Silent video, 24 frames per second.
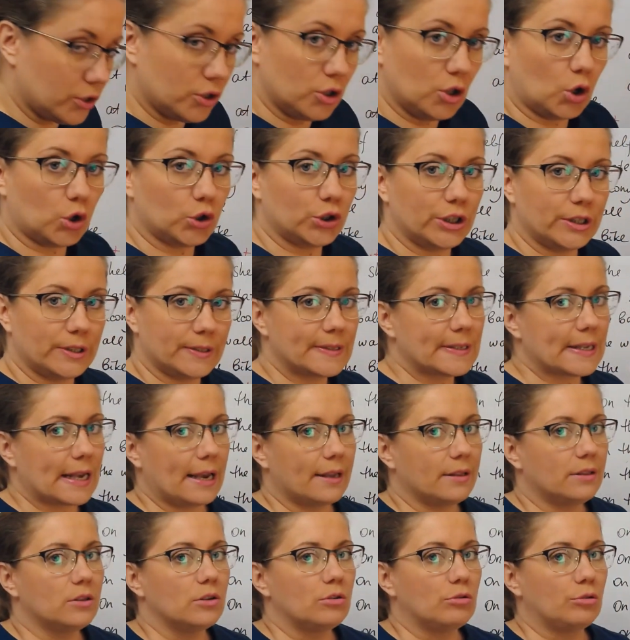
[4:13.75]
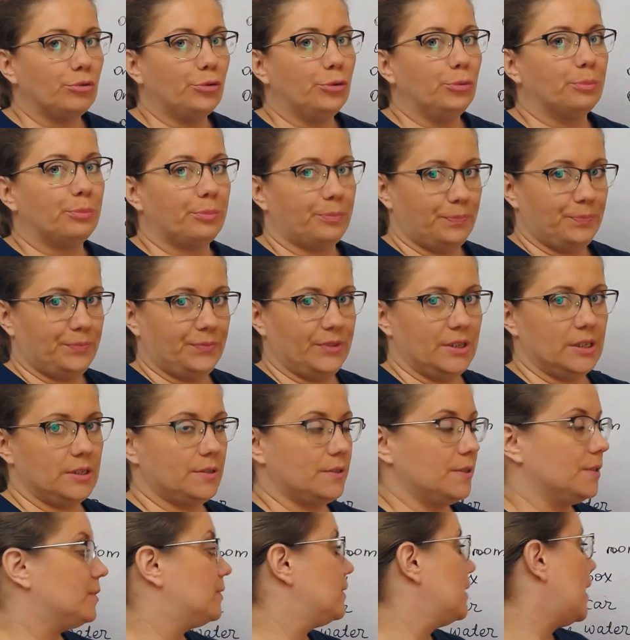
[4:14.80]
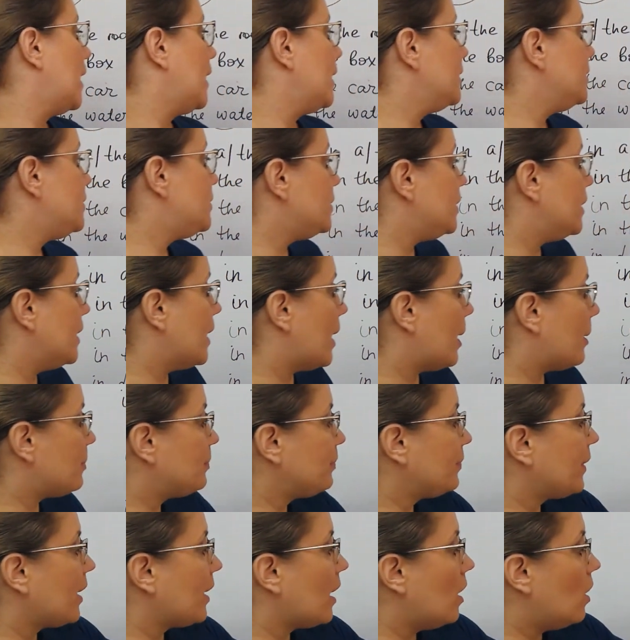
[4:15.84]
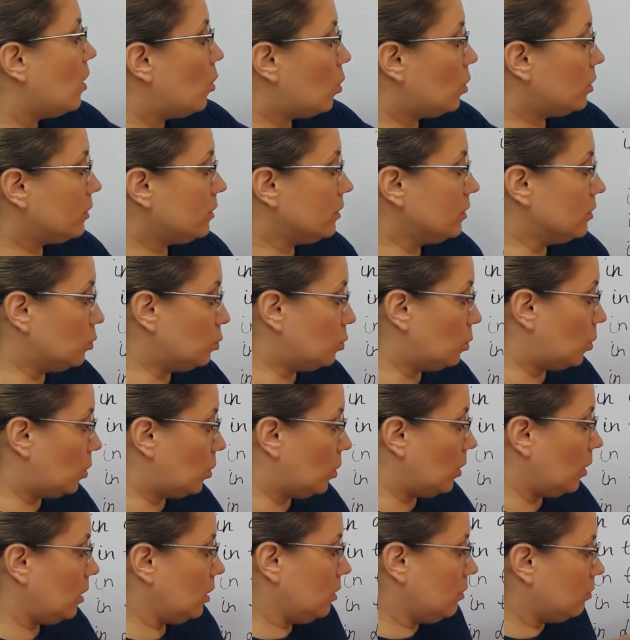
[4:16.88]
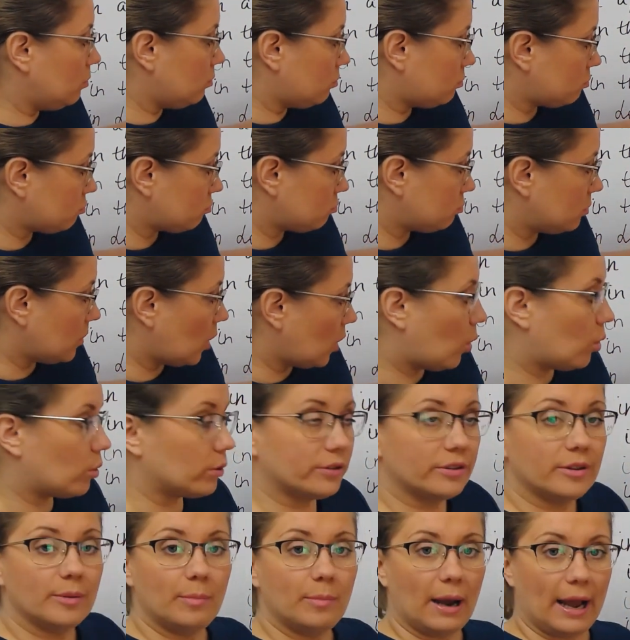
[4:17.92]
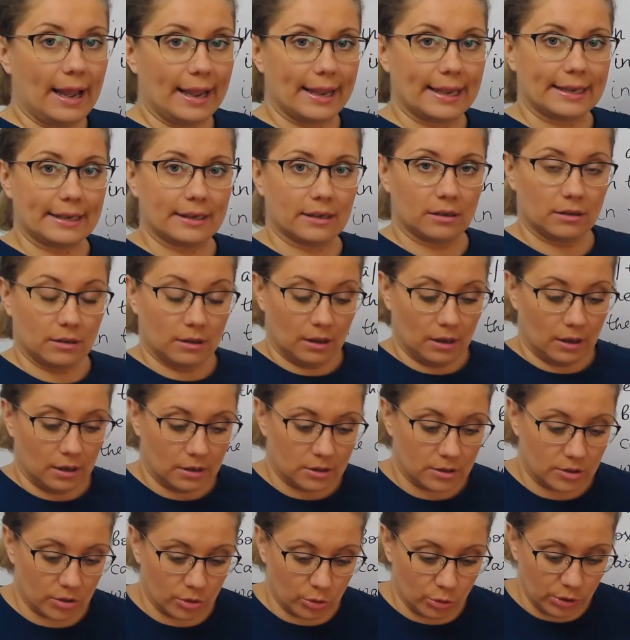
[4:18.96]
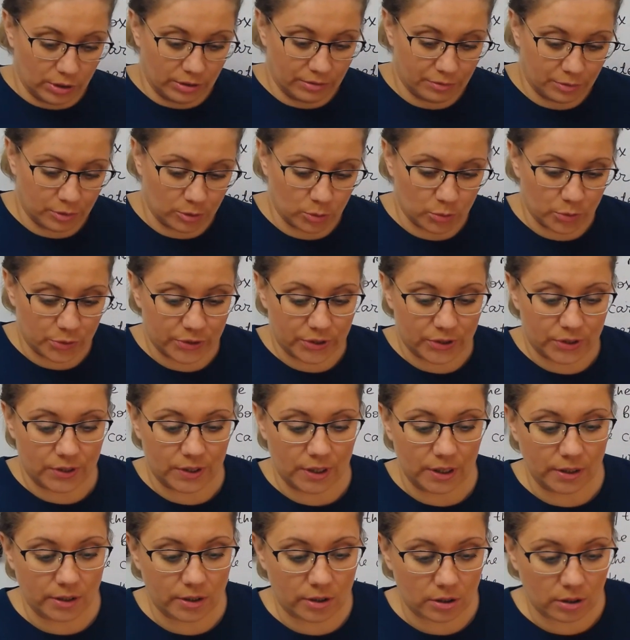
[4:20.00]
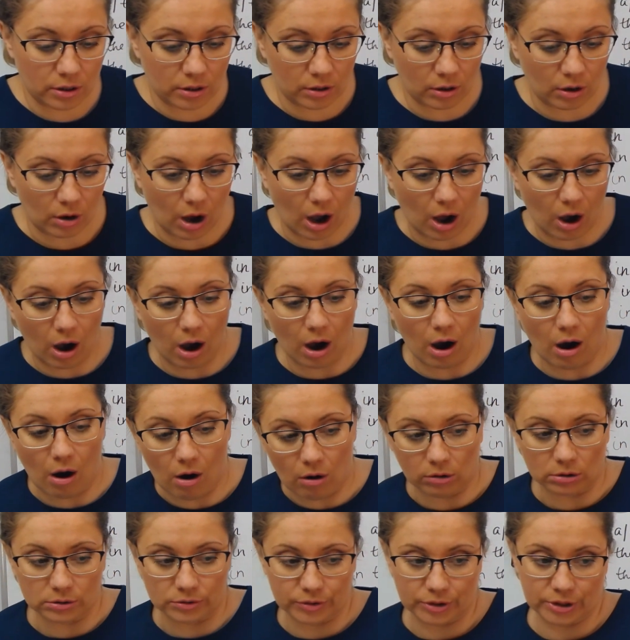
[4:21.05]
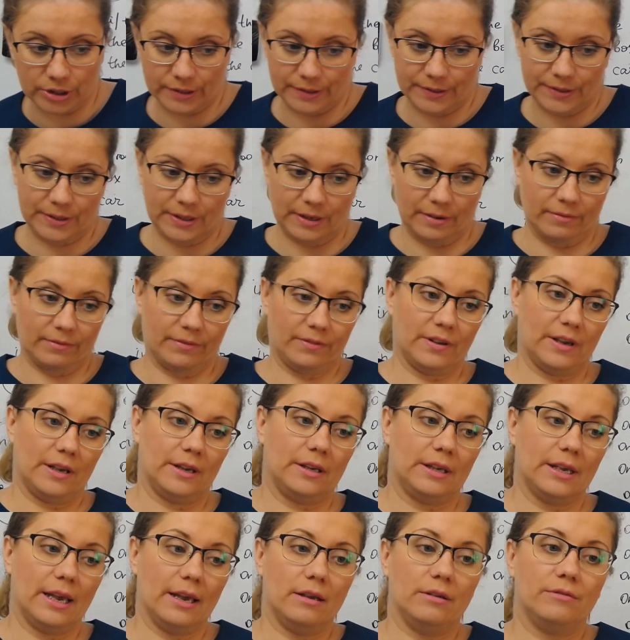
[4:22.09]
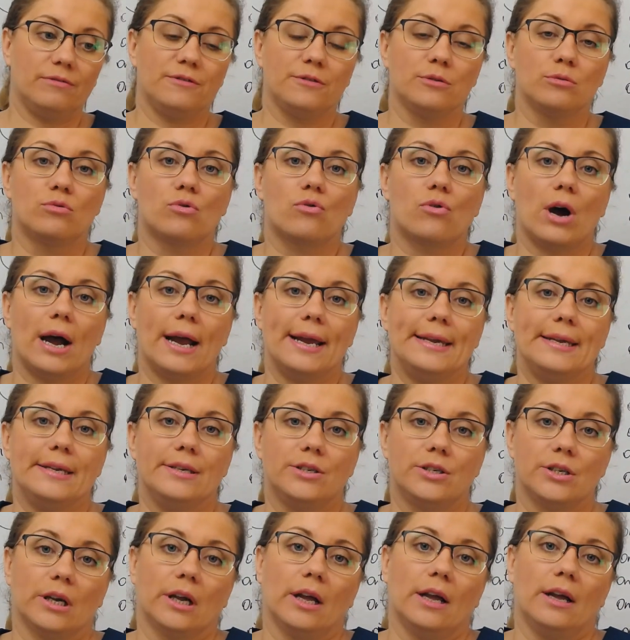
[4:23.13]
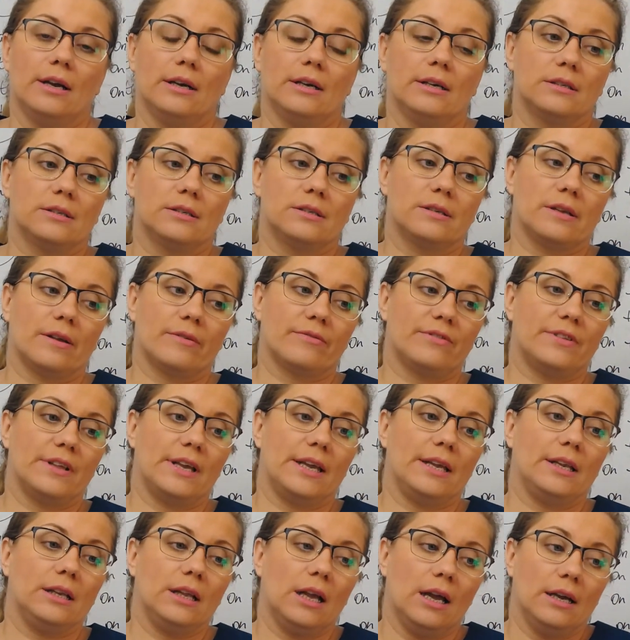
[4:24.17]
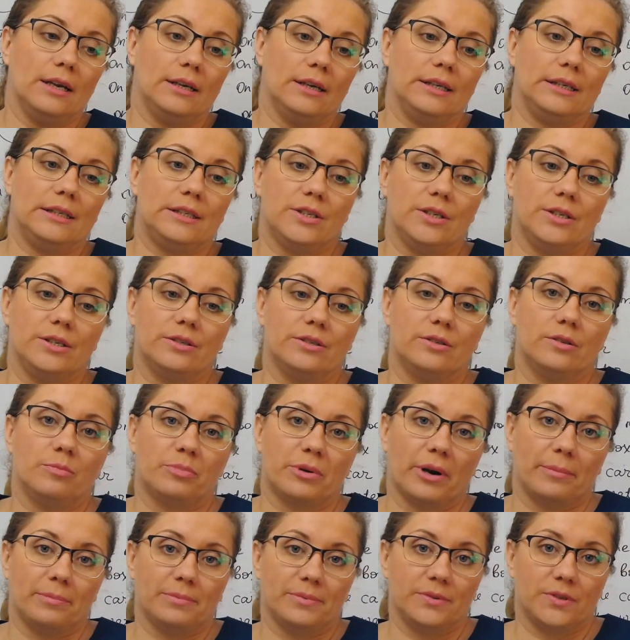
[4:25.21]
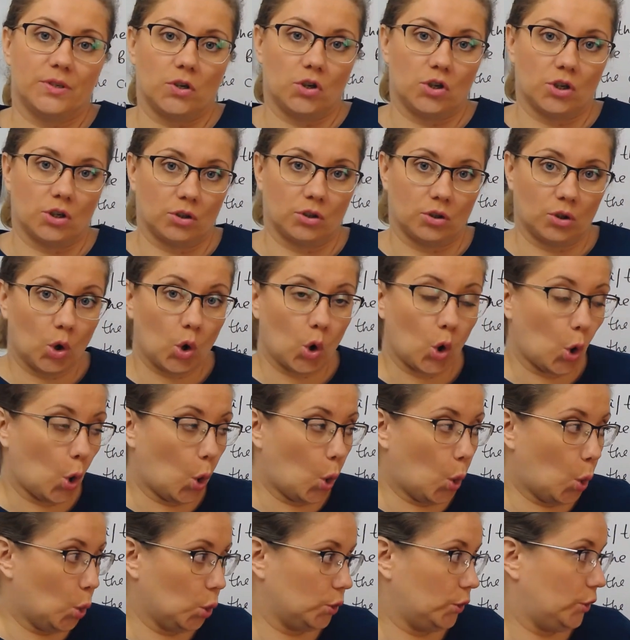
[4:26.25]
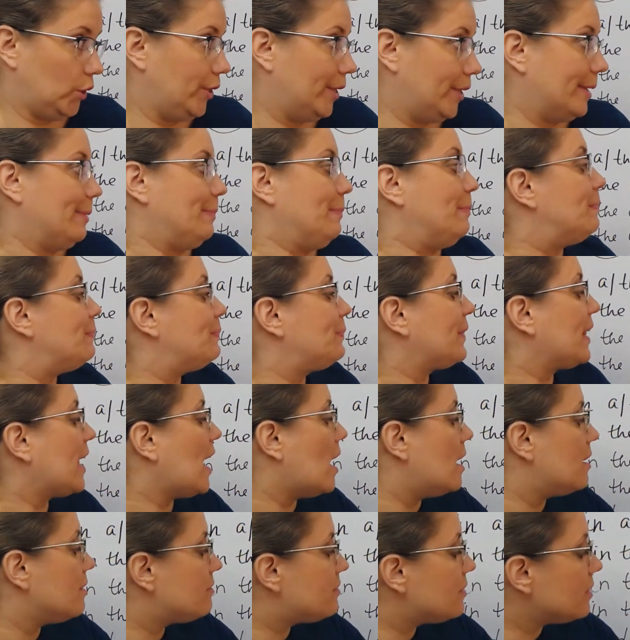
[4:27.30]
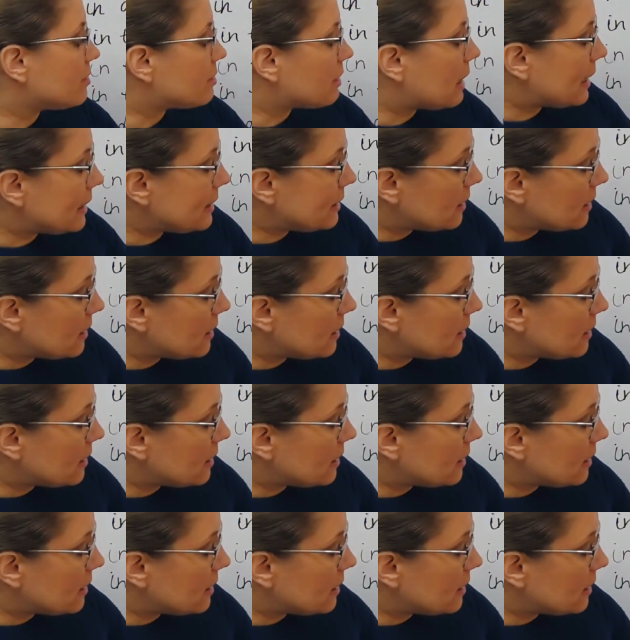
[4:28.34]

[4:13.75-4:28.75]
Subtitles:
not inside the room. This is the idea. On the wall, on the bike. So if you sit onto something, if you ride something, it is the preposition on. There are